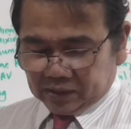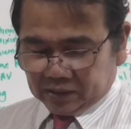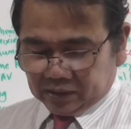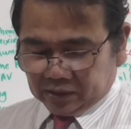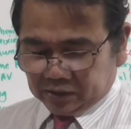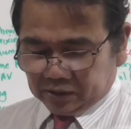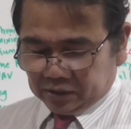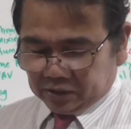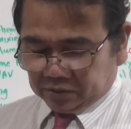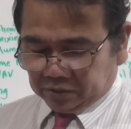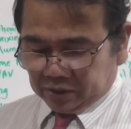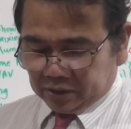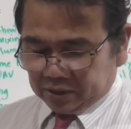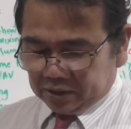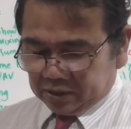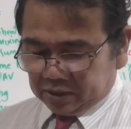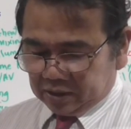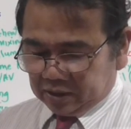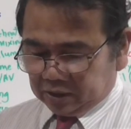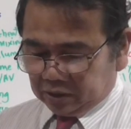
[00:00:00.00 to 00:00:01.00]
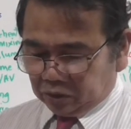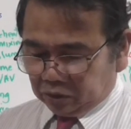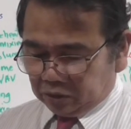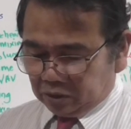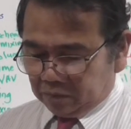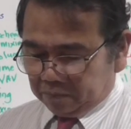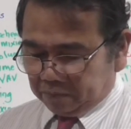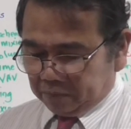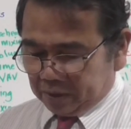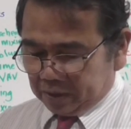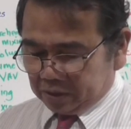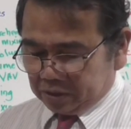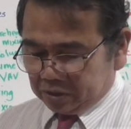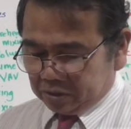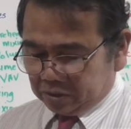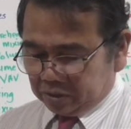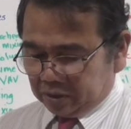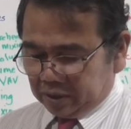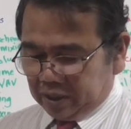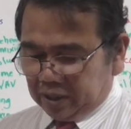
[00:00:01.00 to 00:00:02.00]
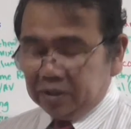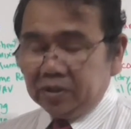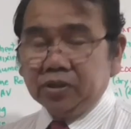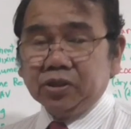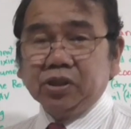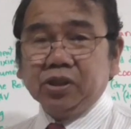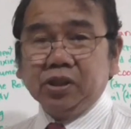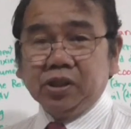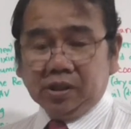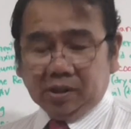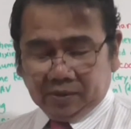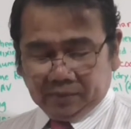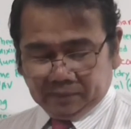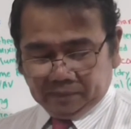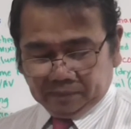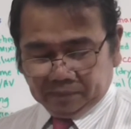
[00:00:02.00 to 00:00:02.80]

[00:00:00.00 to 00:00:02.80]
The decrease in the total pressure energy